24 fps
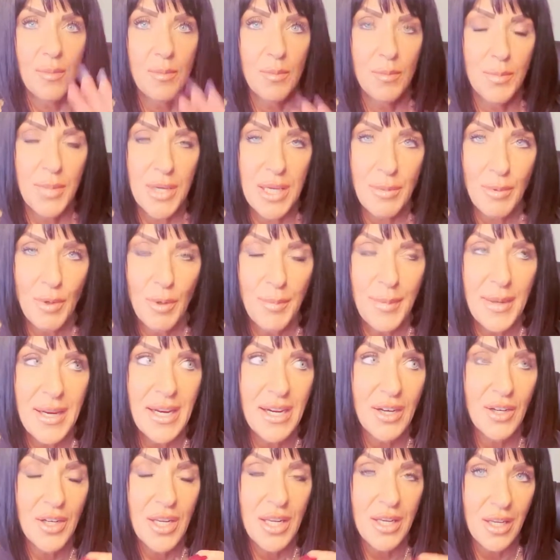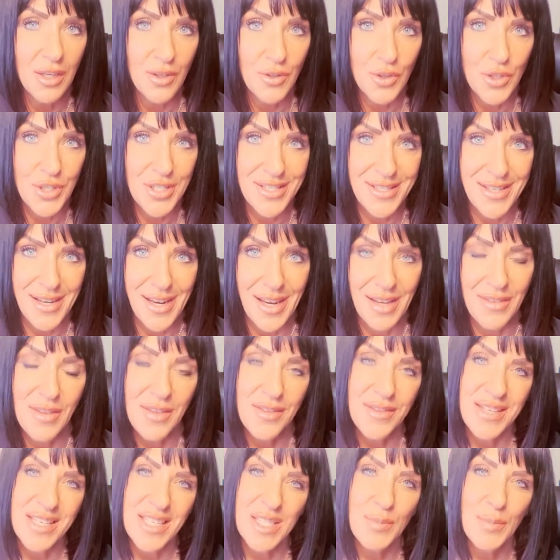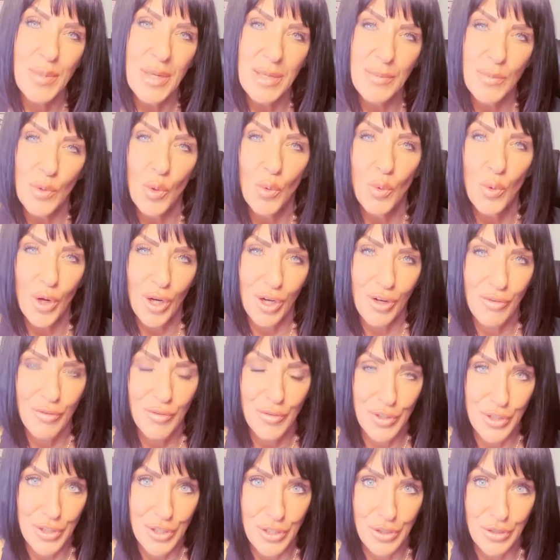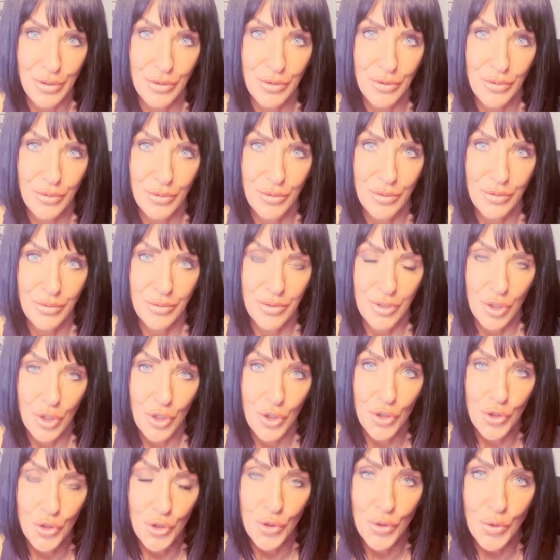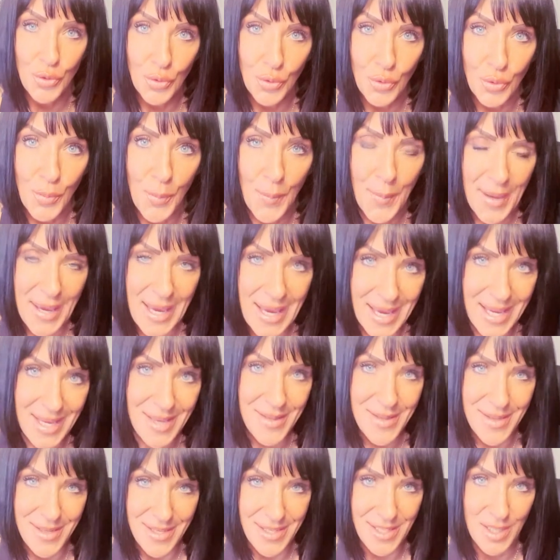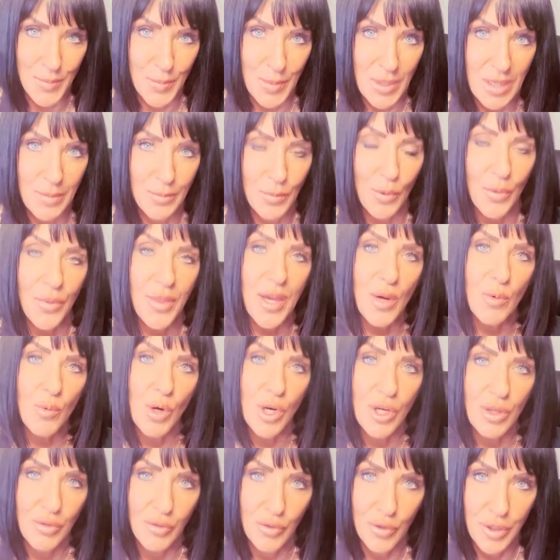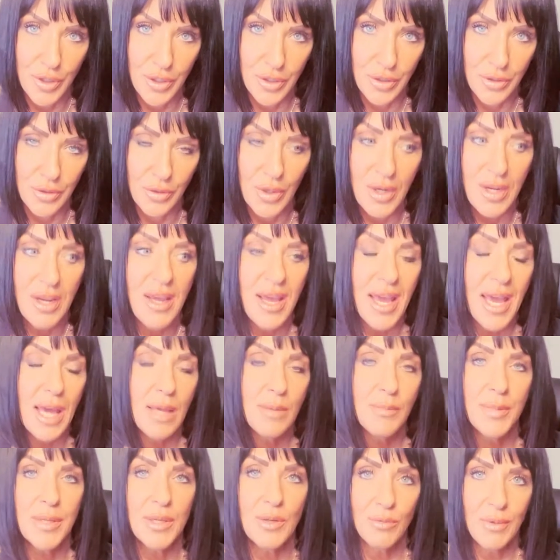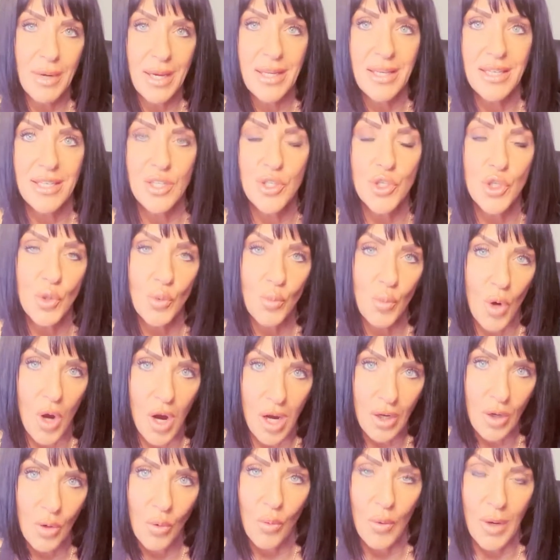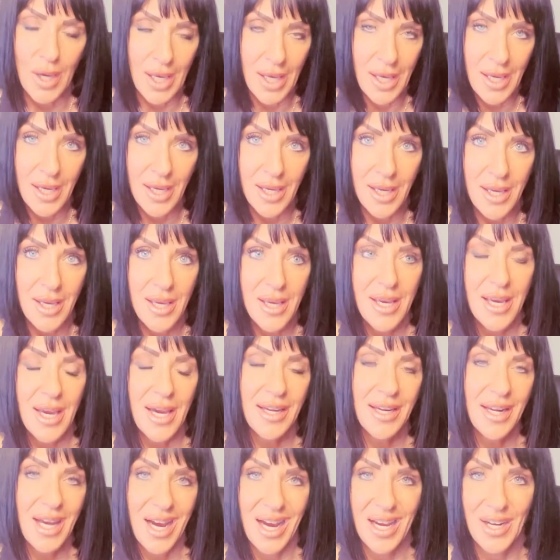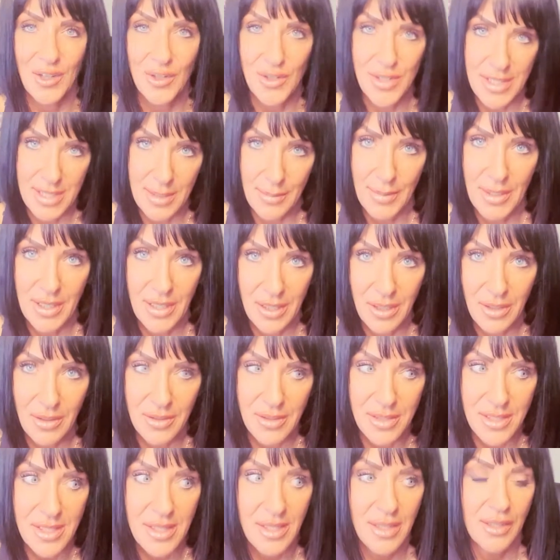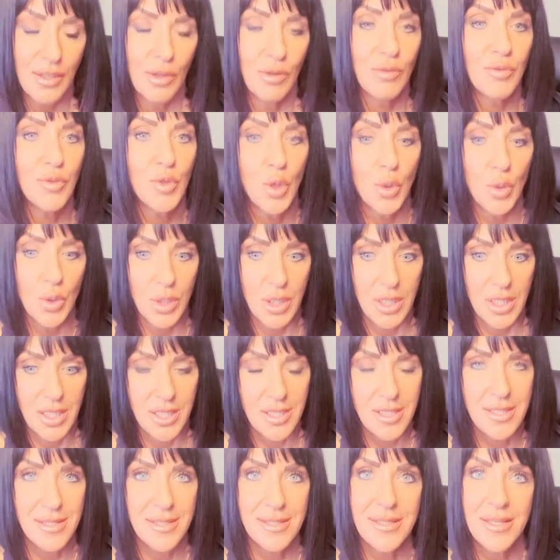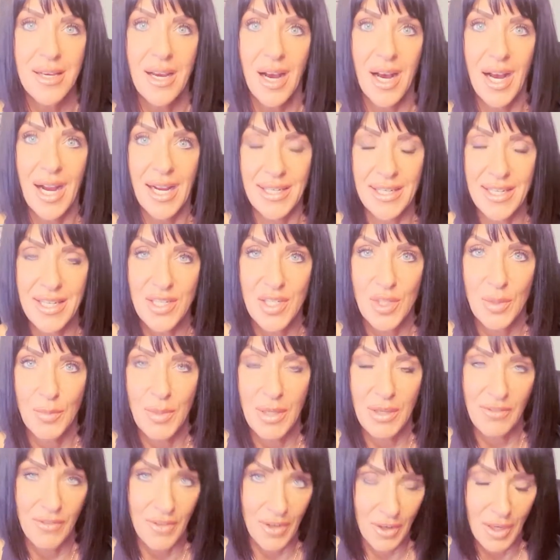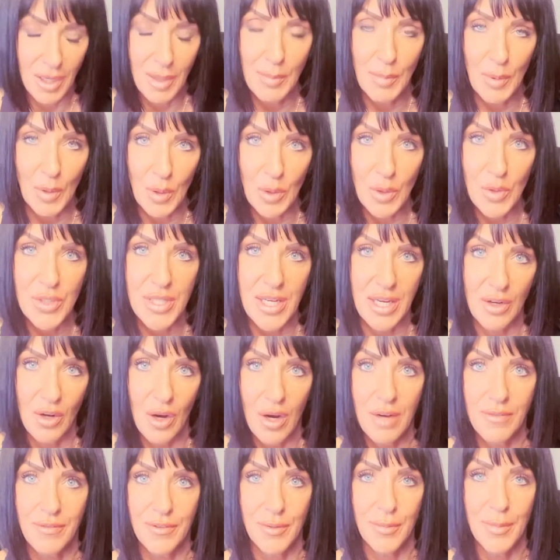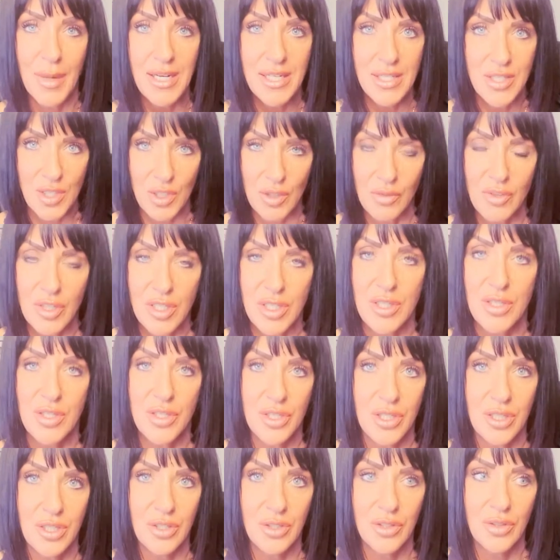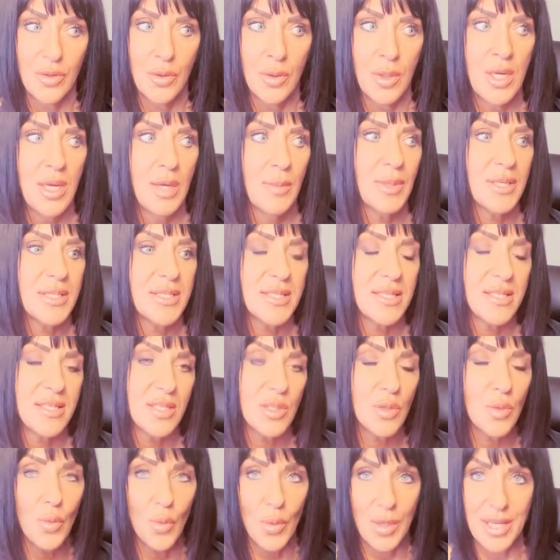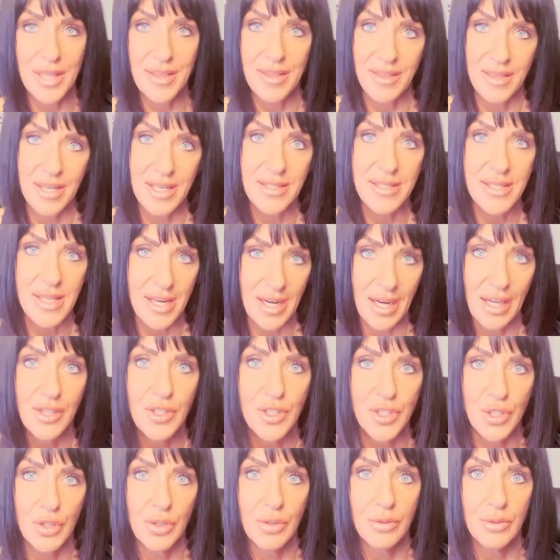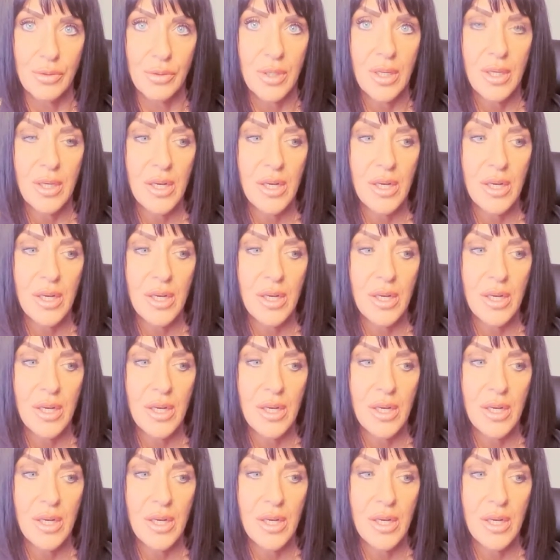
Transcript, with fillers: Be prepared and understand that these people work for you. You pay these people, they work for you, and be ready to walk away and hire somebody else. Now, of course, I need to be very bold and offer my services to you because this is one of the things that I do.